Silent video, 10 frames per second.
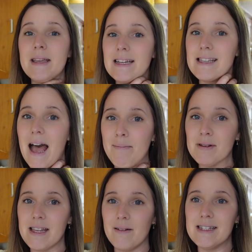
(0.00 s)
because
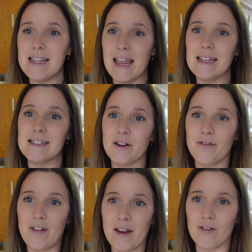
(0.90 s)
apples I would say is their
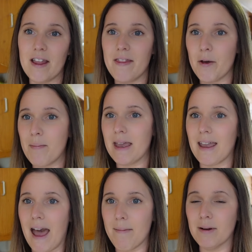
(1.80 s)
favorite. They'll pick
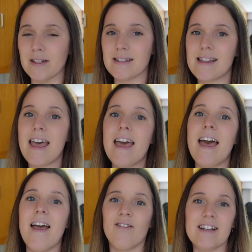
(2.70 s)
apples
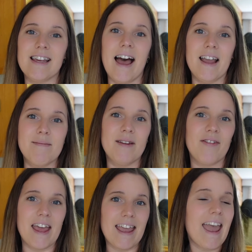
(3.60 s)
every time if
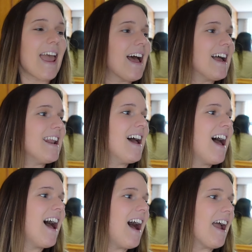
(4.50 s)
they can.
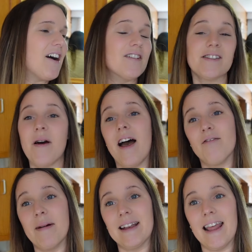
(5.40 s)
I also
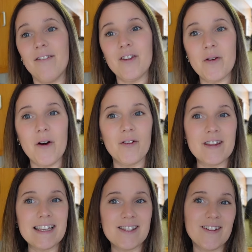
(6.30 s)
have my nephew over
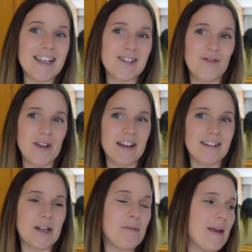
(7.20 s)
this week, so if you hear
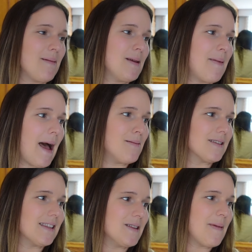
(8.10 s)
little baby
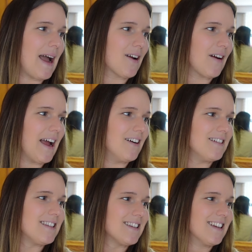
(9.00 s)
babbles in the
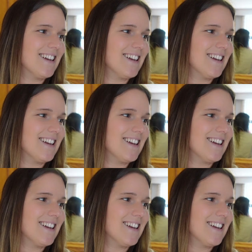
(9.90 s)
background,